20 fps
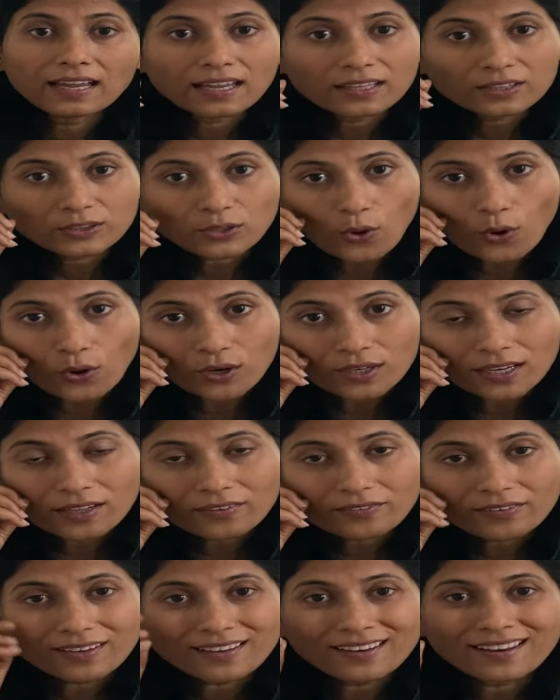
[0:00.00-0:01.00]
thought
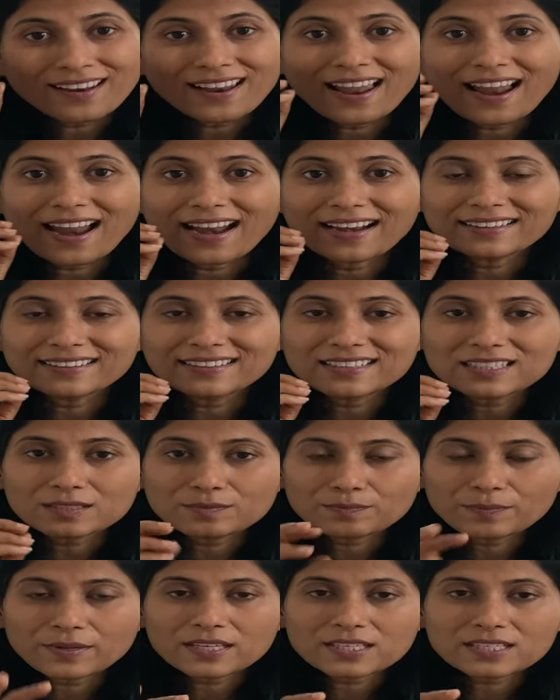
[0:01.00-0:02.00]
level, at the
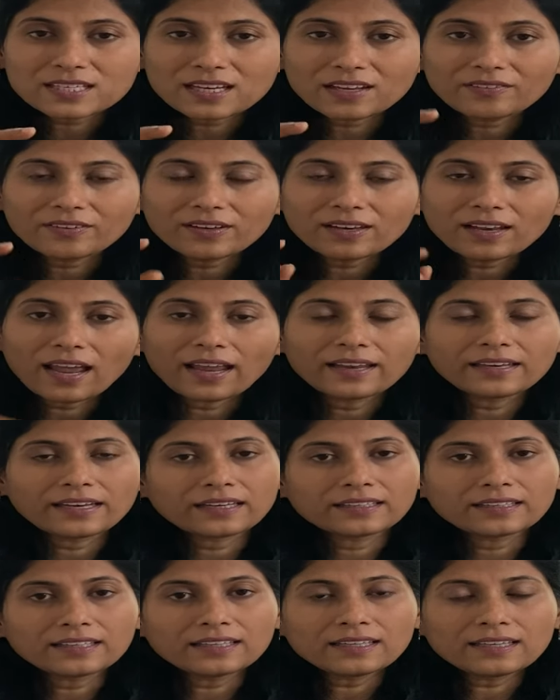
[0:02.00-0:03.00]
speech level and
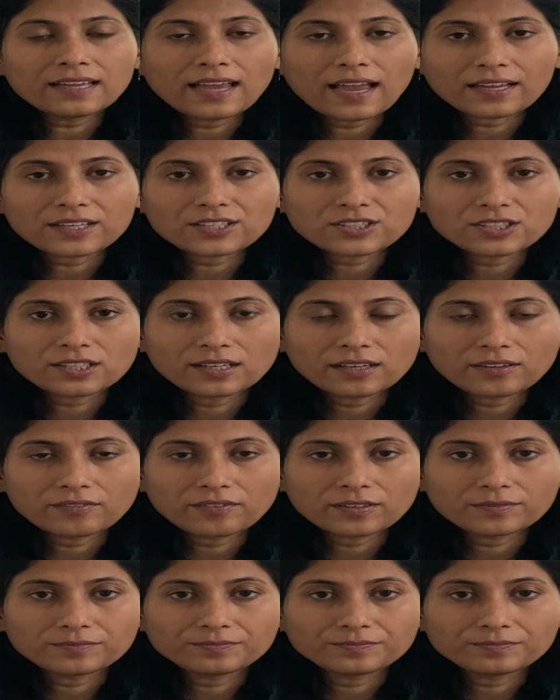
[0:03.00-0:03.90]
at the action level.